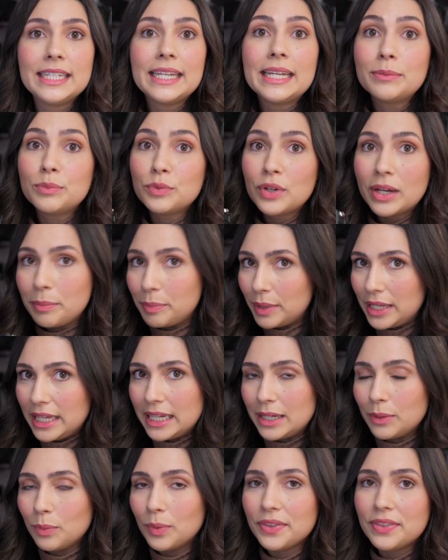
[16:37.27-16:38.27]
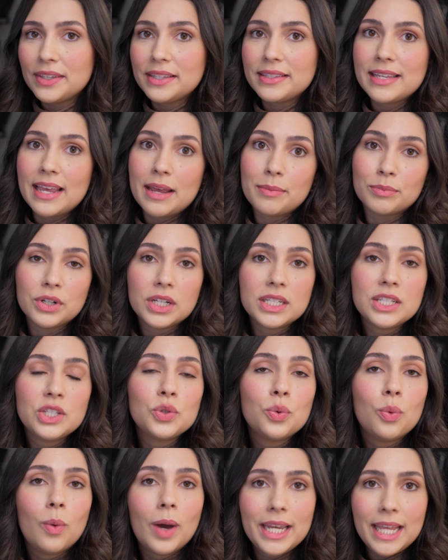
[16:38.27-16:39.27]
camera B with a Tamron
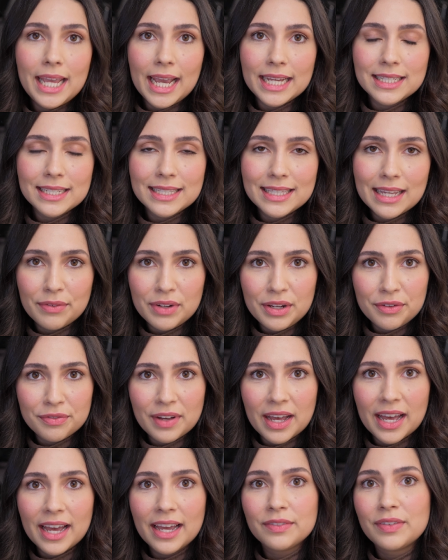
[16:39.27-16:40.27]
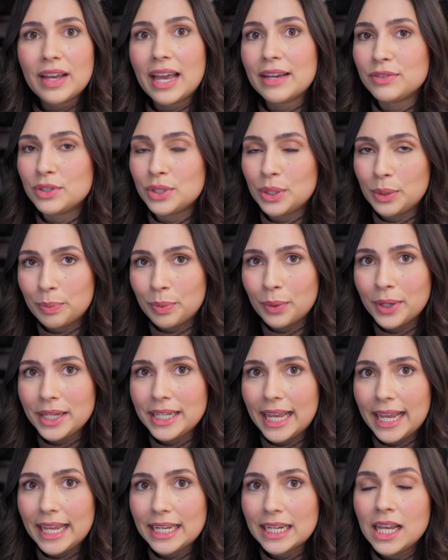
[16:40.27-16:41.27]
28-75
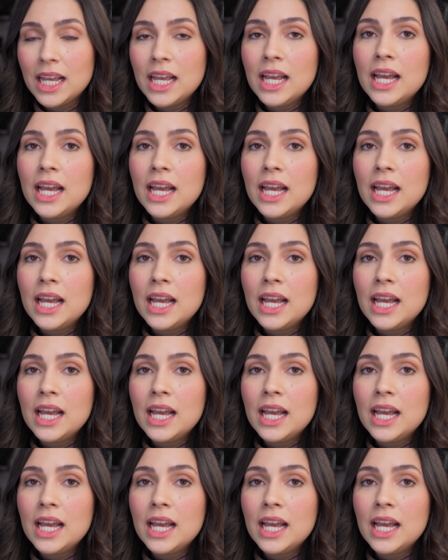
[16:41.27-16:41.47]
f2.8,